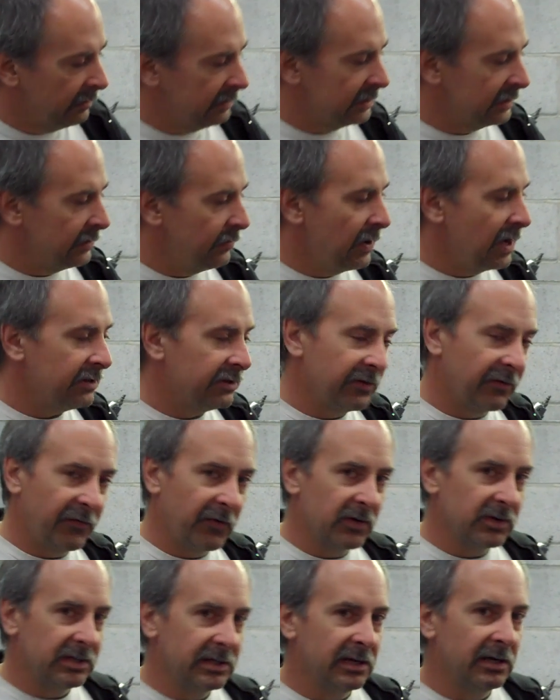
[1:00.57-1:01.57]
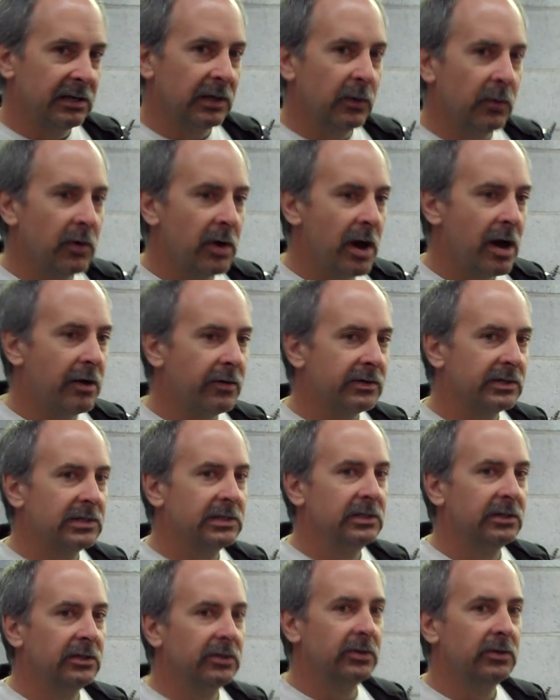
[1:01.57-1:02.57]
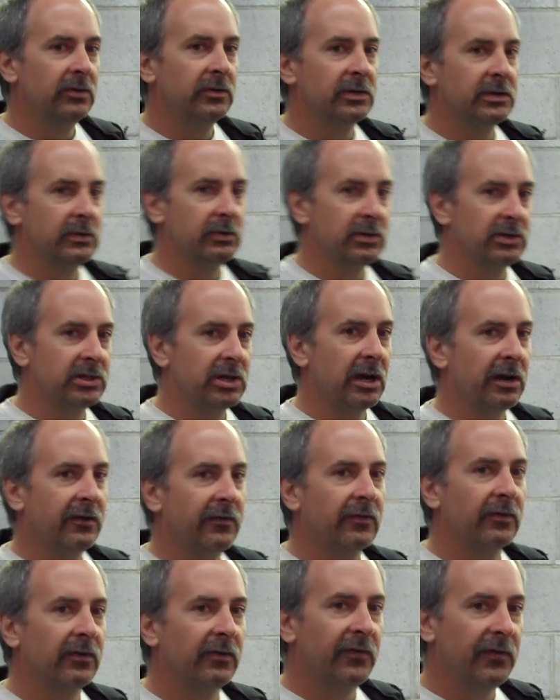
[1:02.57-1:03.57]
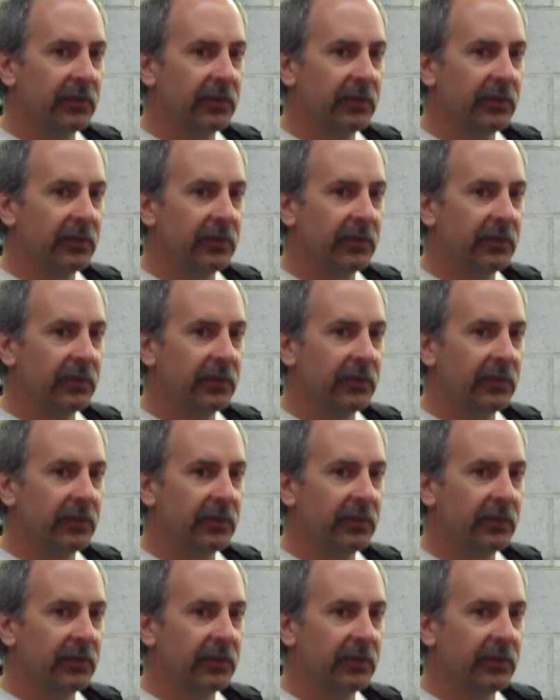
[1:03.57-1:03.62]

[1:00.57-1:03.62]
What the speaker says: Just about the first thing that we always do is we check for